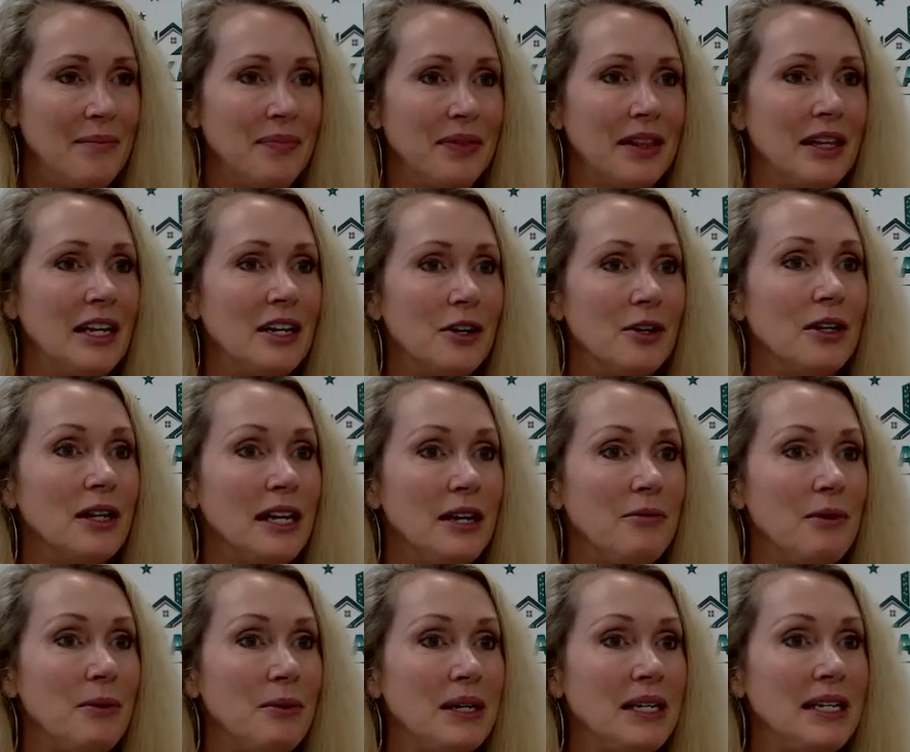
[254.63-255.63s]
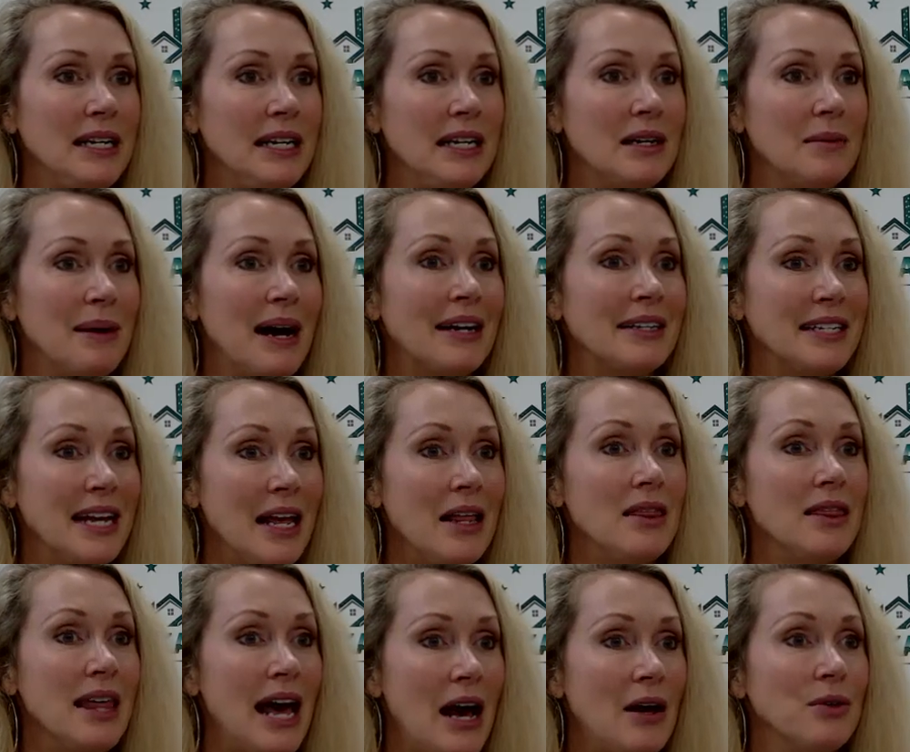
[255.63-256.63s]
literally we would need about
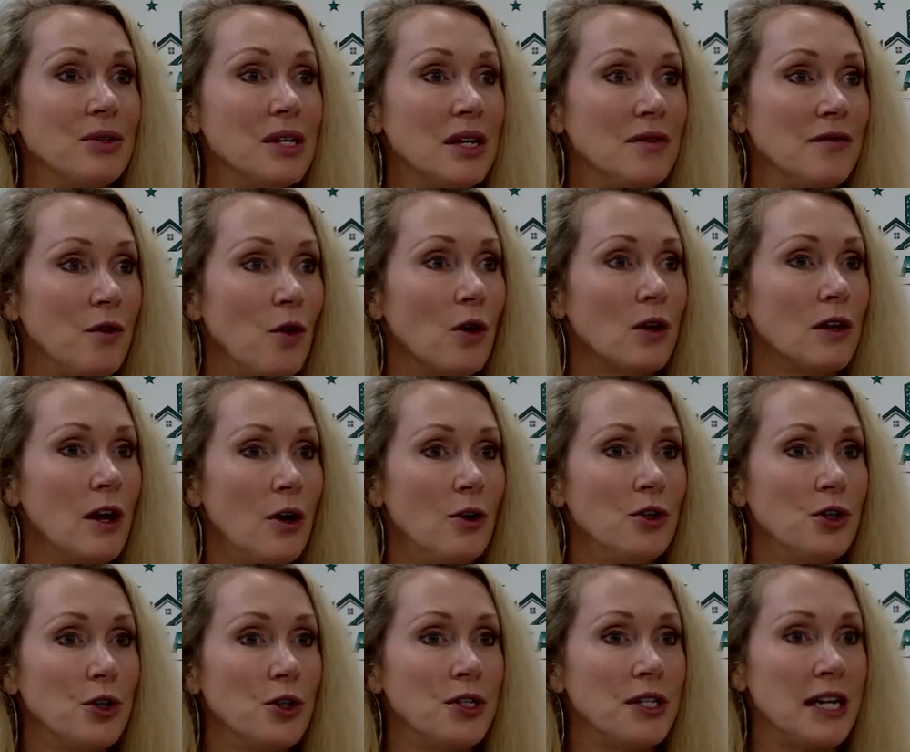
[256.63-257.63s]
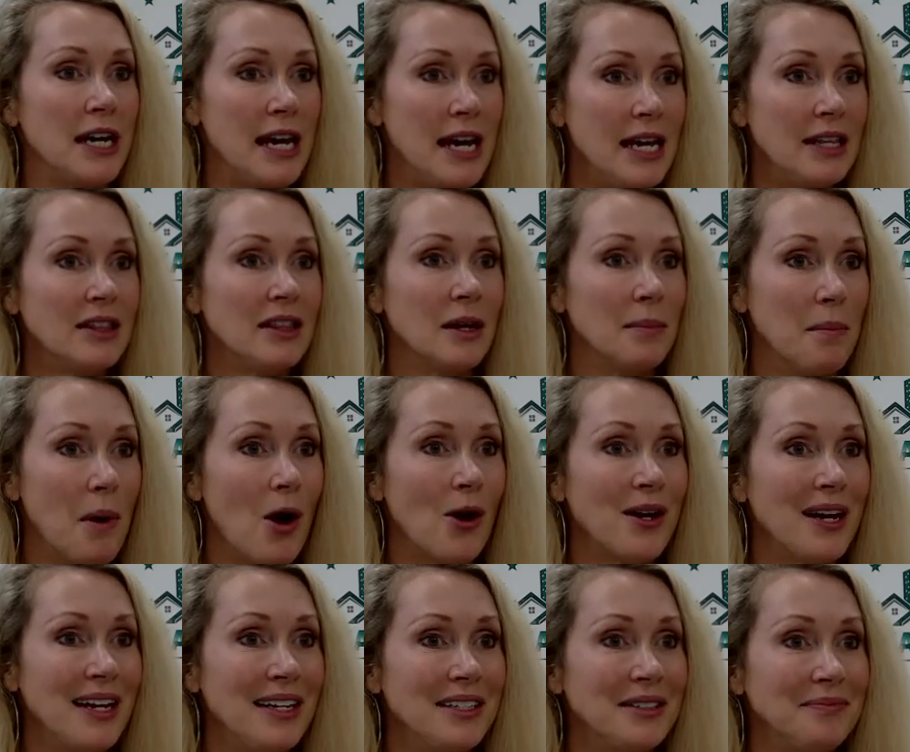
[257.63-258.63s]
10,000 foreclosures to hit the
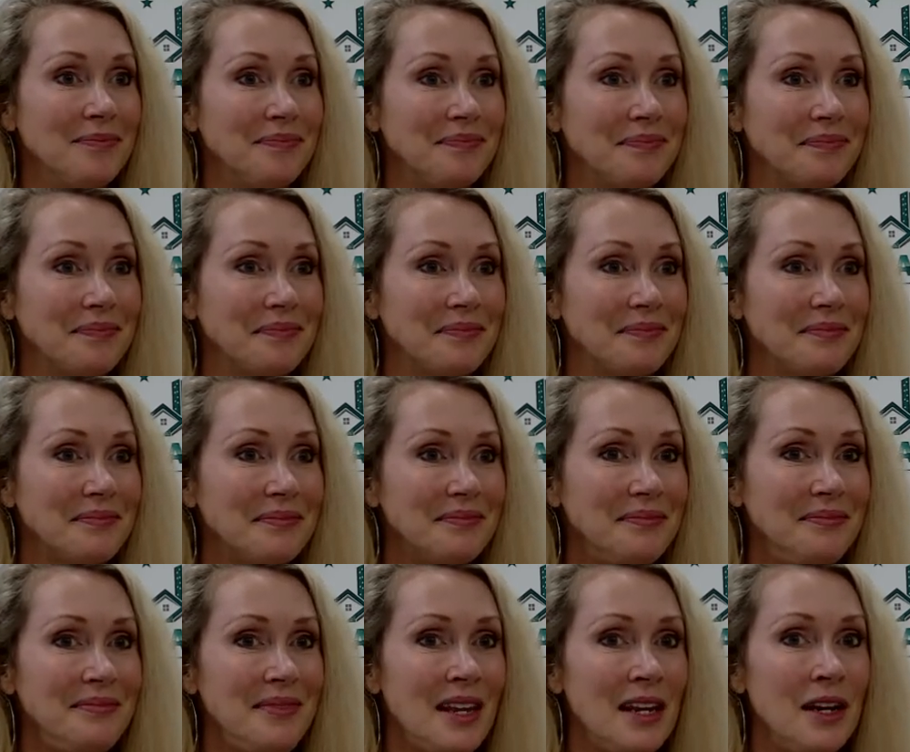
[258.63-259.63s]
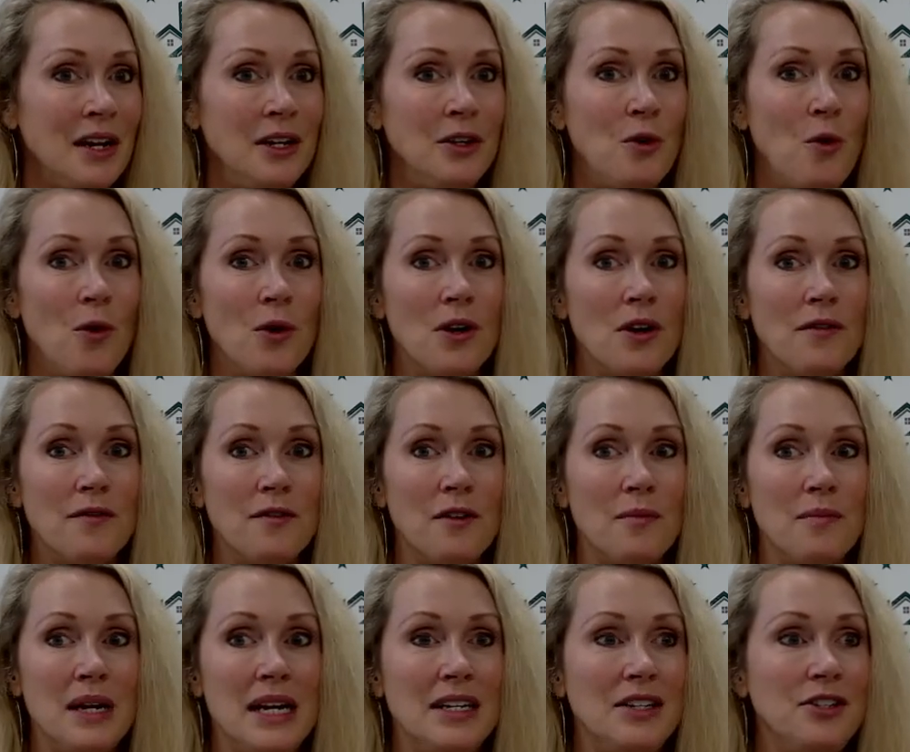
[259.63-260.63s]
market in order for me